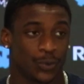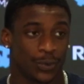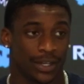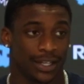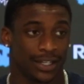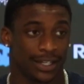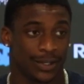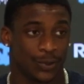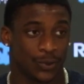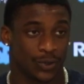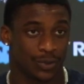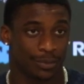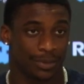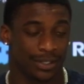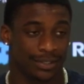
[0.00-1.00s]
to win, in
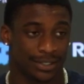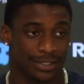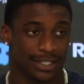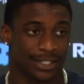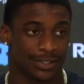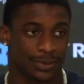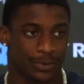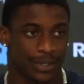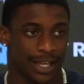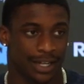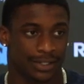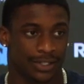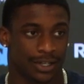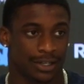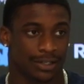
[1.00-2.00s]
order to be successful, we got
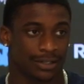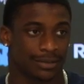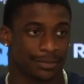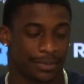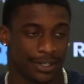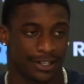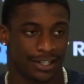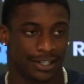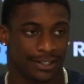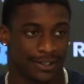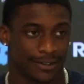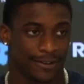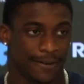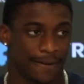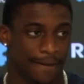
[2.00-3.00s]
to talk. Period.
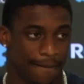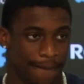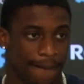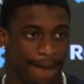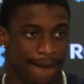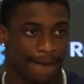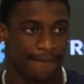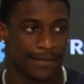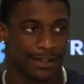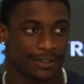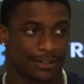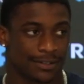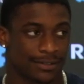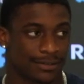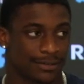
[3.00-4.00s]

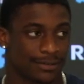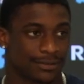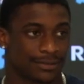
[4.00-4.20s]
Sure.